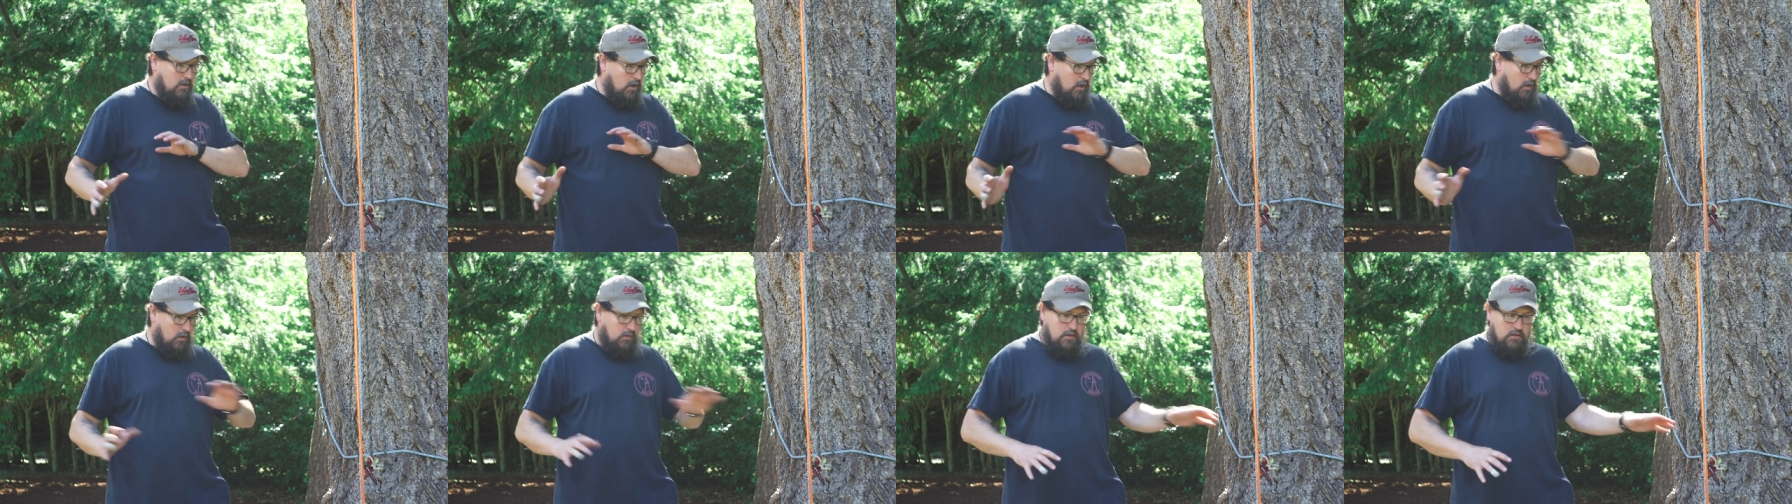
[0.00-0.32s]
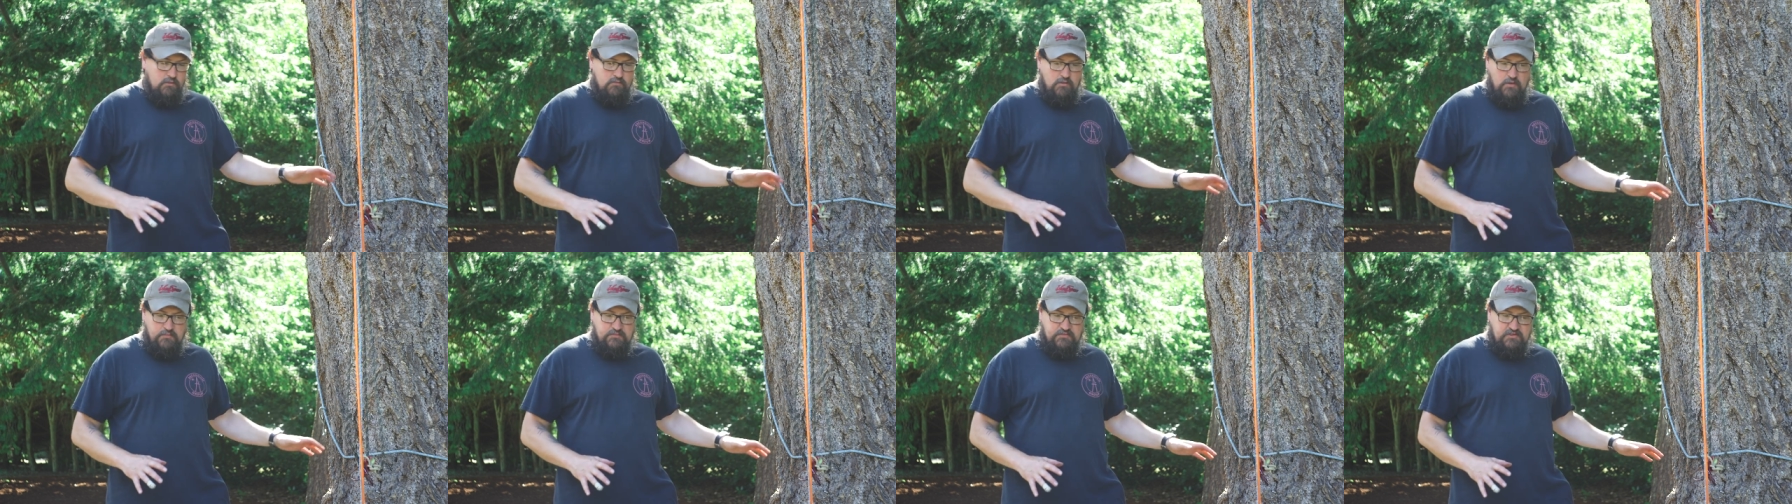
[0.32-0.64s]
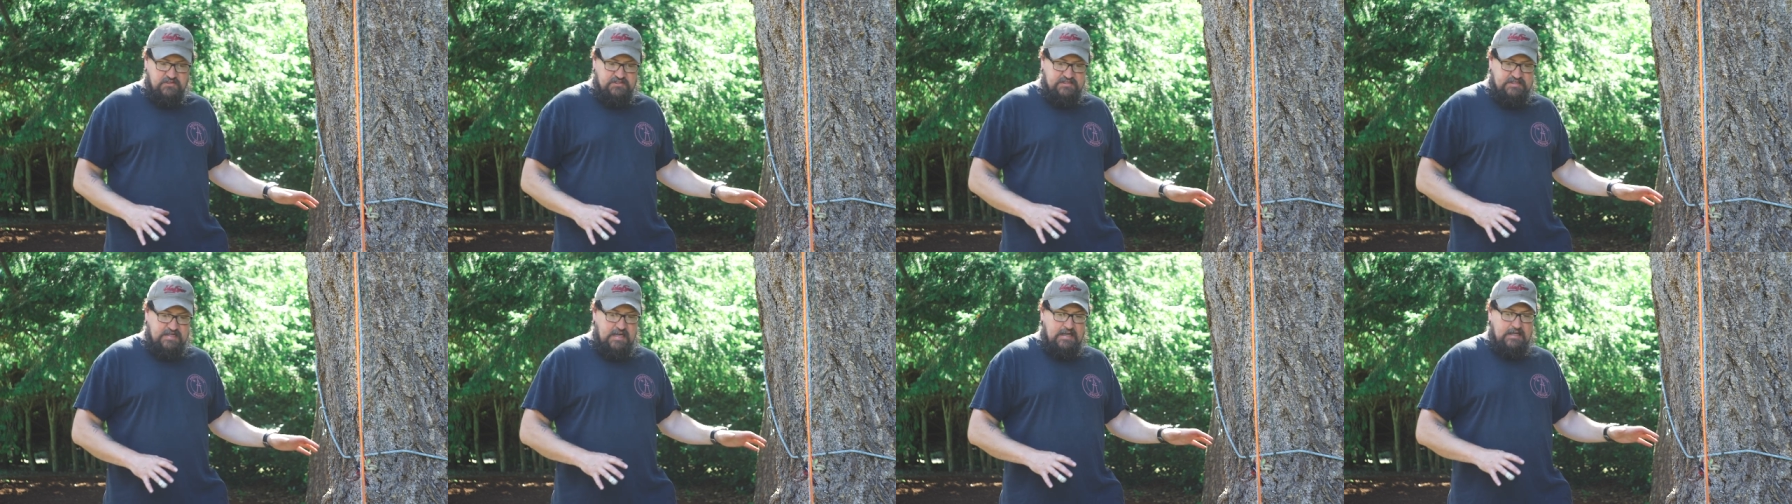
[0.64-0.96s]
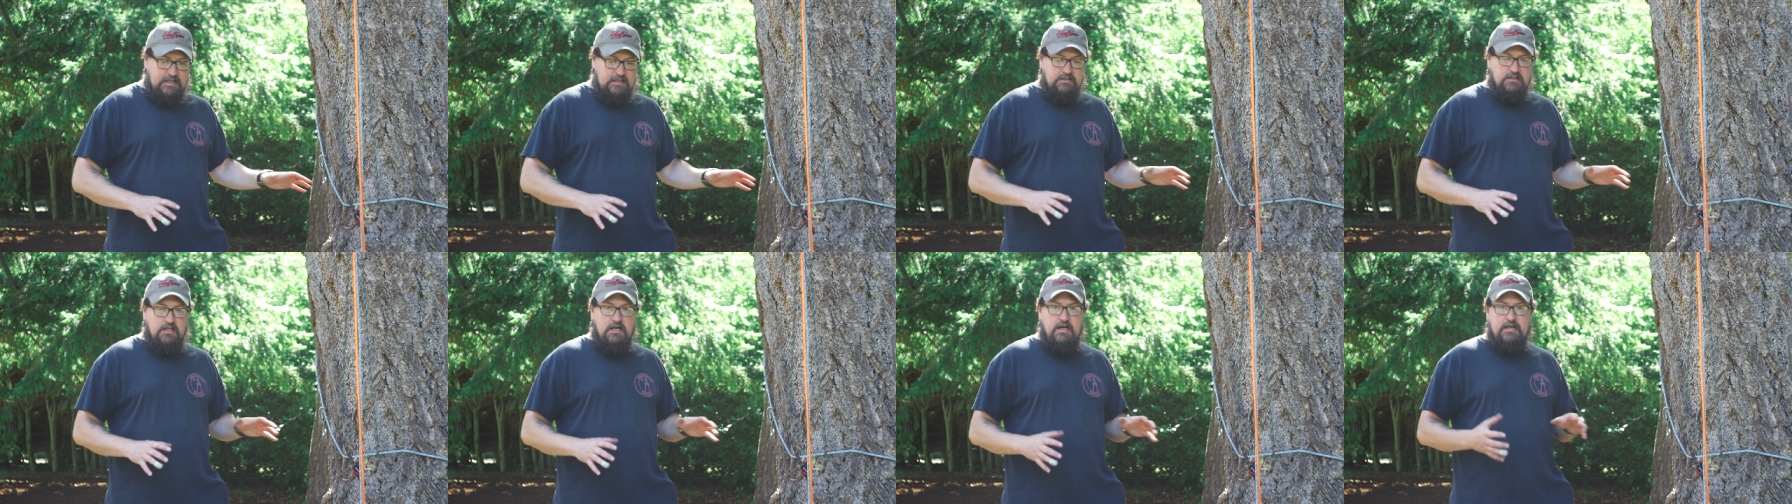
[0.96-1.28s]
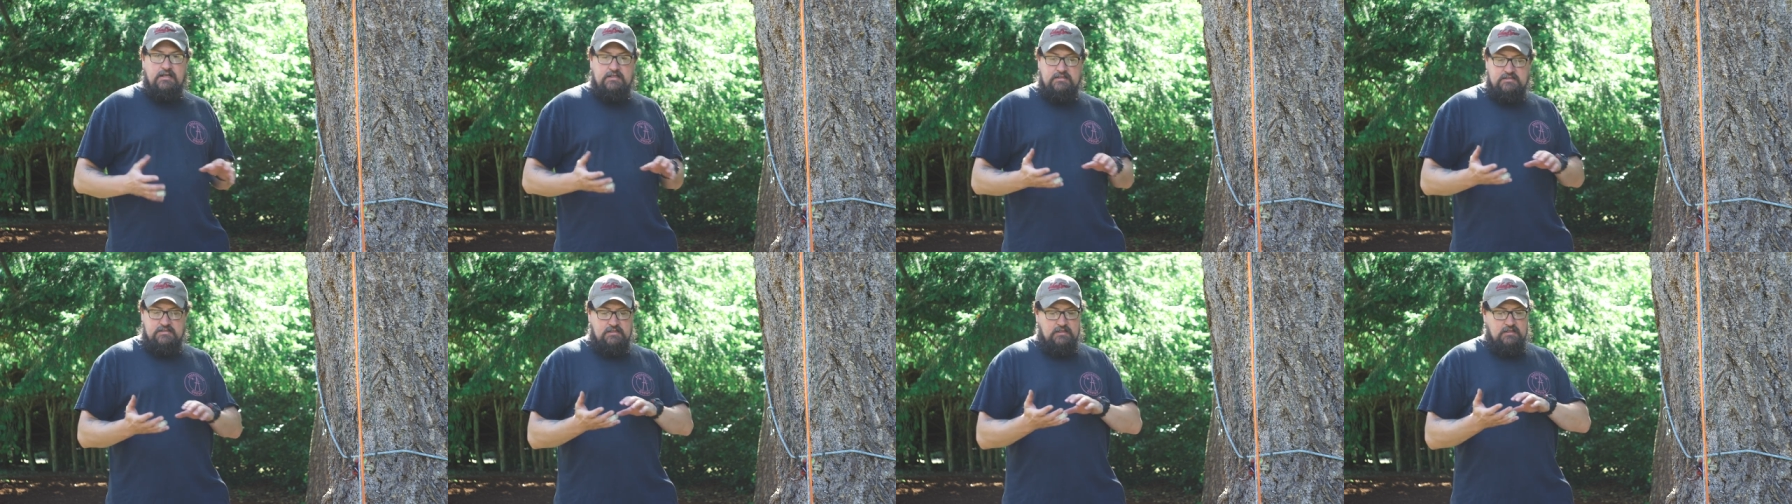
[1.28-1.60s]
all our ropes are static
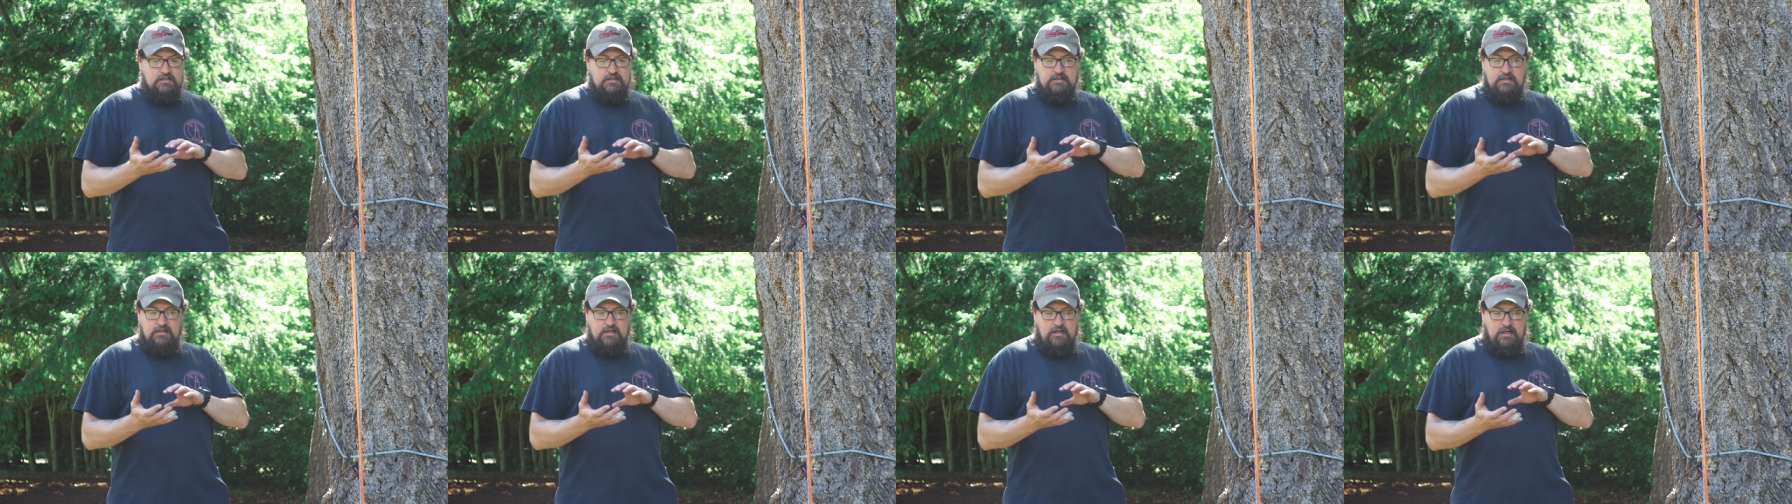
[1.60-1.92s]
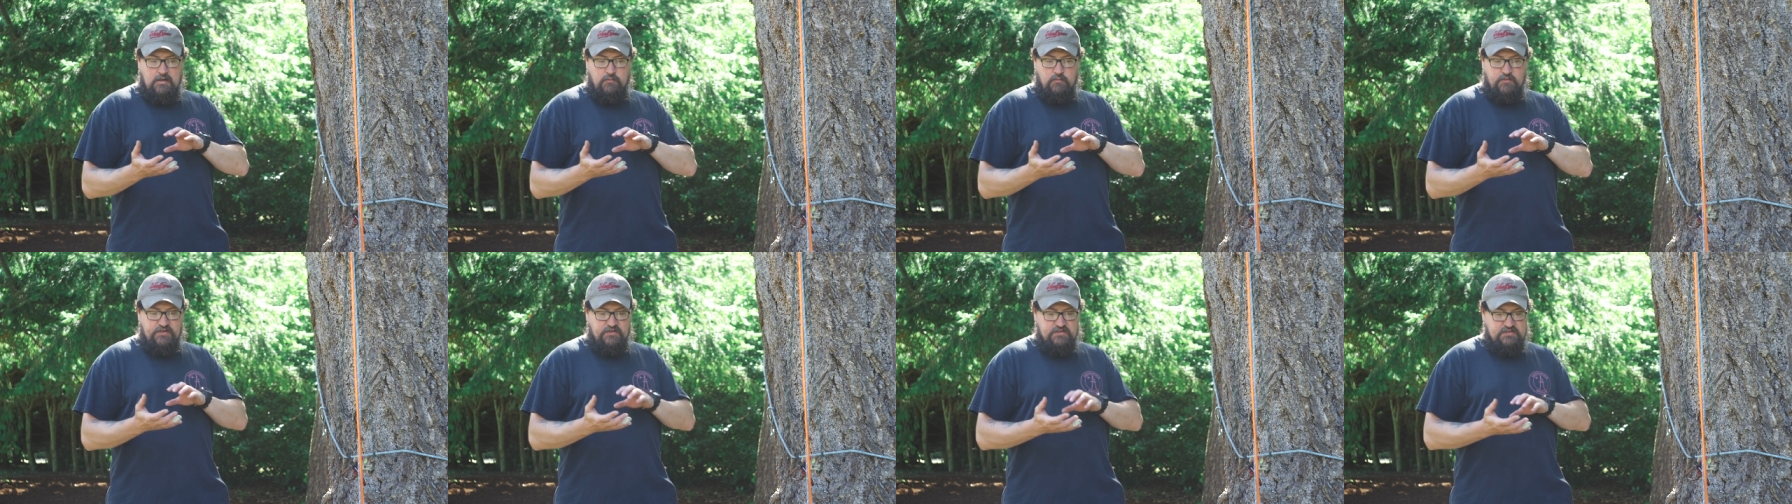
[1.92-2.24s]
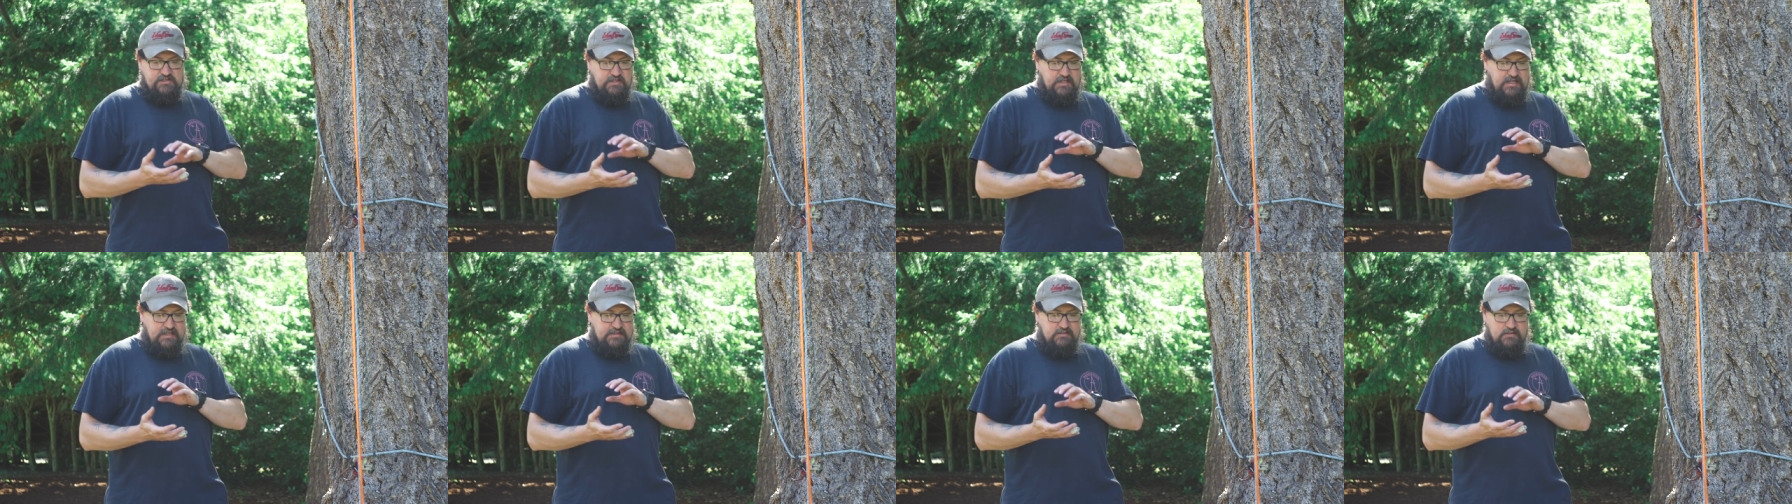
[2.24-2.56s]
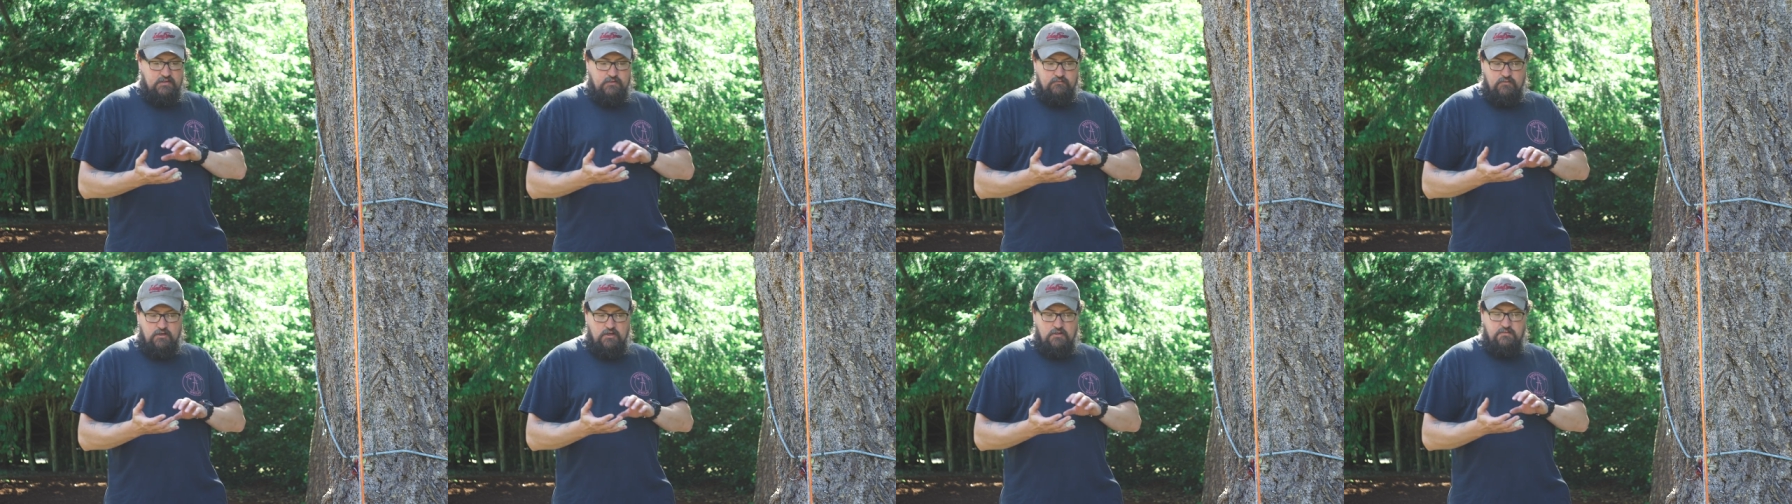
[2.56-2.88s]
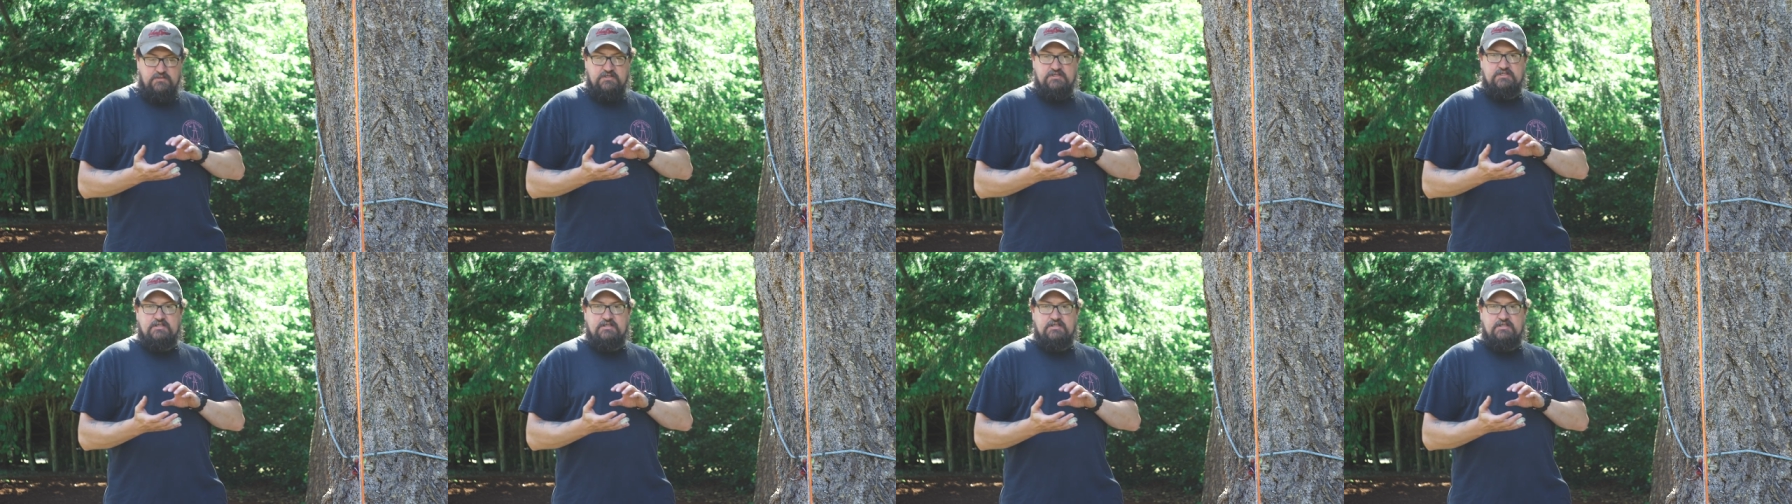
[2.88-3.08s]
lines. Uh, when you're selecting a rope,